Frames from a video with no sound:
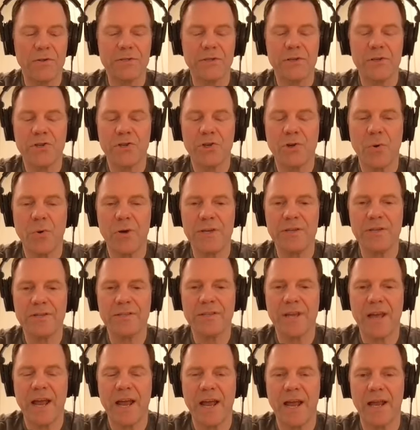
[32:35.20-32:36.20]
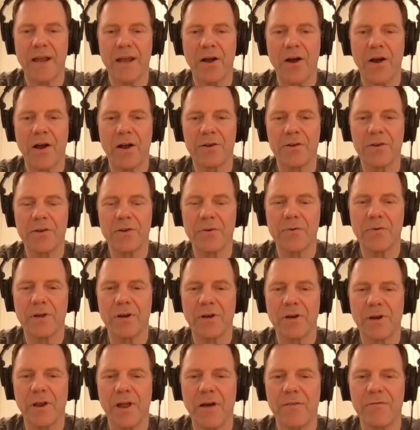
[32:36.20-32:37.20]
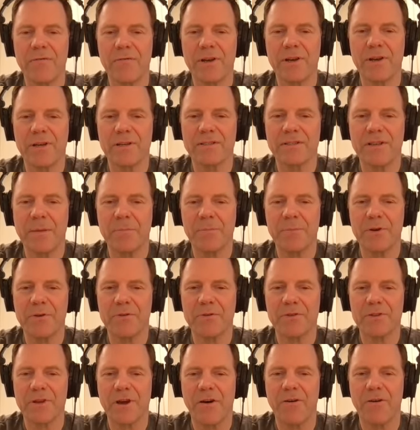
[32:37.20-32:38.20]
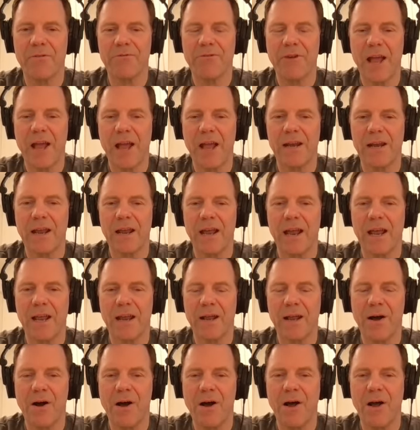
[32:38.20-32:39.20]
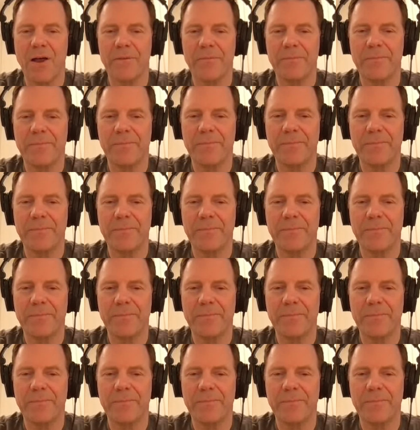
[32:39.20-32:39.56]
it's a choice to hang on. You can love and accept yourself and hang on